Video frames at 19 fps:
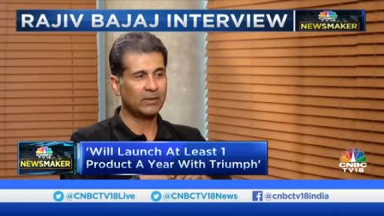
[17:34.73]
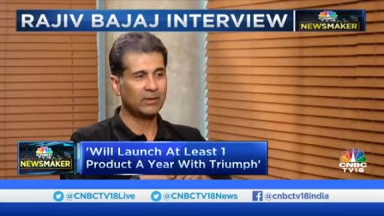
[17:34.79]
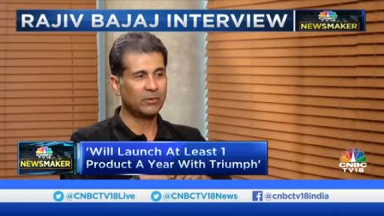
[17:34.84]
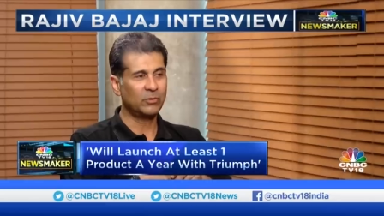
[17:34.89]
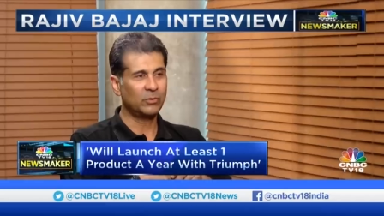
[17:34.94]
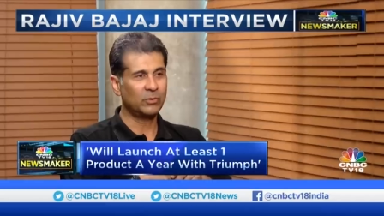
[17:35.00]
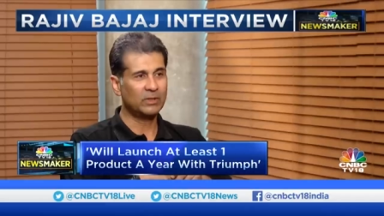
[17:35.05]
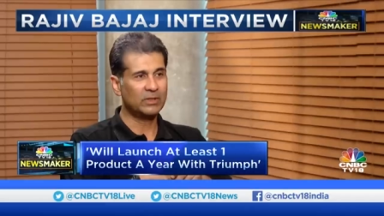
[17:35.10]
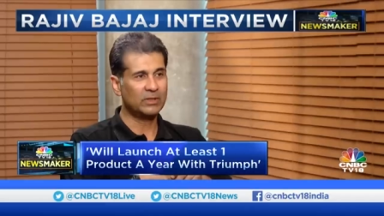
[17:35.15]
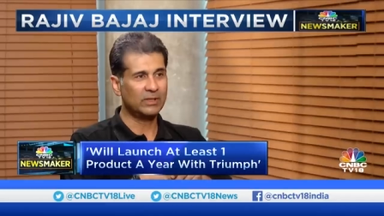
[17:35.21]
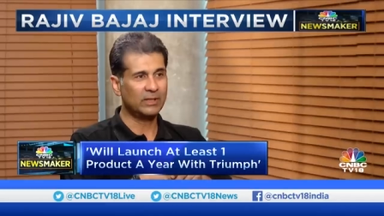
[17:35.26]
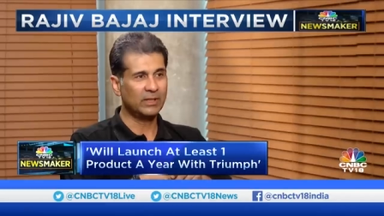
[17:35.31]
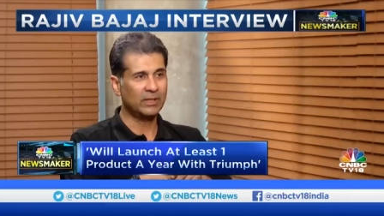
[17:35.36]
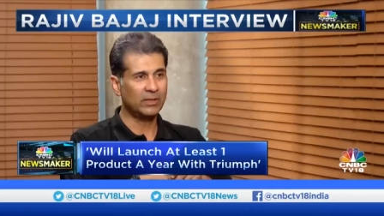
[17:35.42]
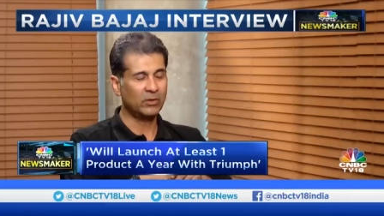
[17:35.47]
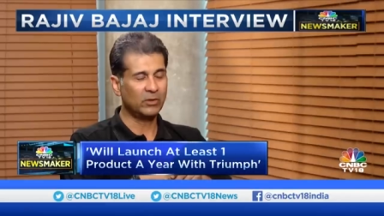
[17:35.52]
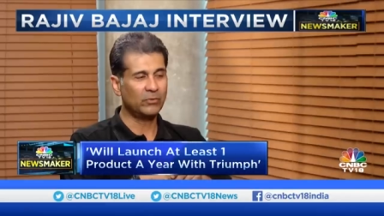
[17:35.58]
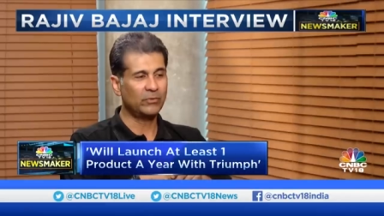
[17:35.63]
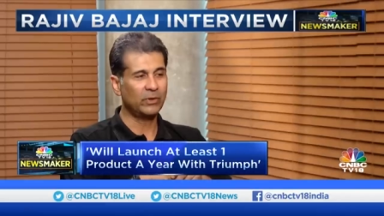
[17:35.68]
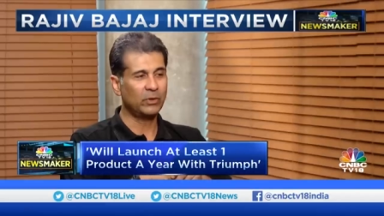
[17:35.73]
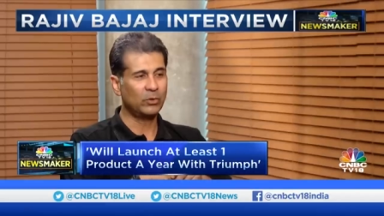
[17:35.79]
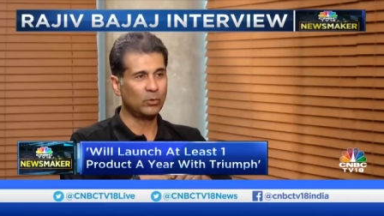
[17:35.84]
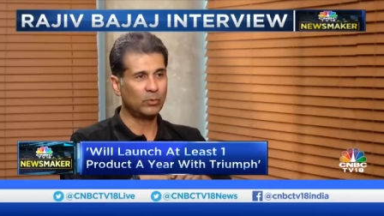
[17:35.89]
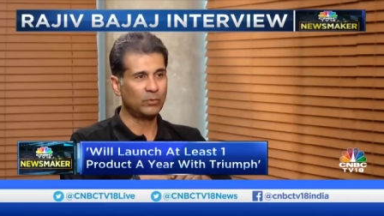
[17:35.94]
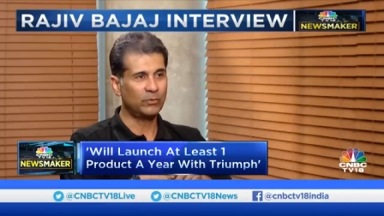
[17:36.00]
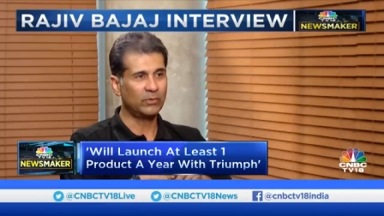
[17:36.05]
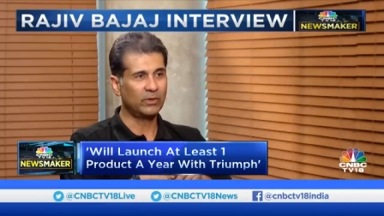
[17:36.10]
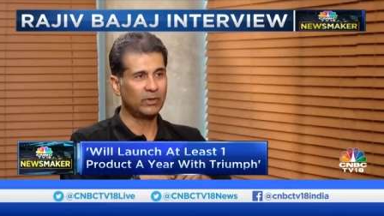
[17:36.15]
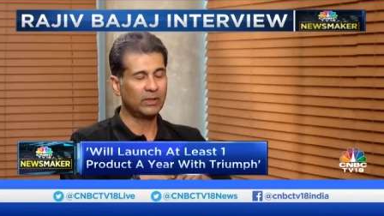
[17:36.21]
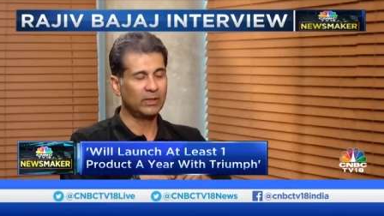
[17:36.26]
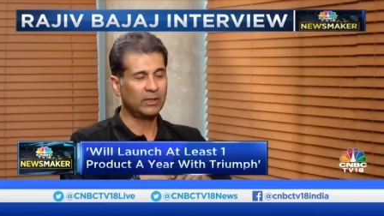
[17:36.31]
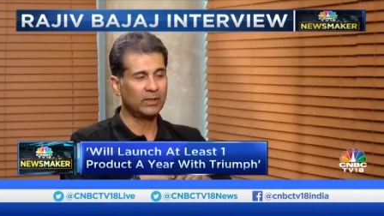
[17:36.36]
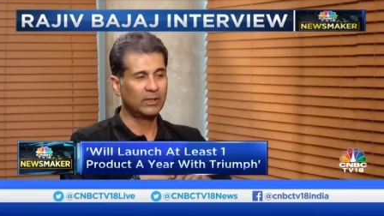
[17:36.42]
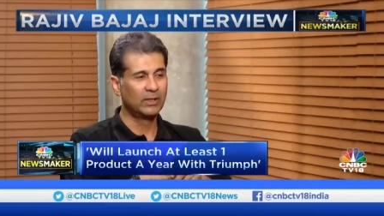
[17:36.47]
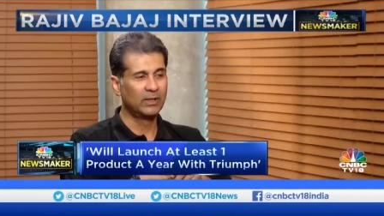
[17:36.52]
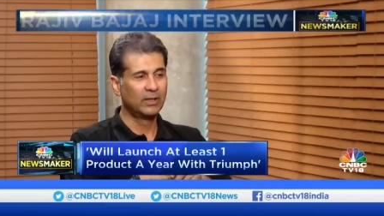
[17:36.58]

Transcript: uh, towards the end of it, hopefully,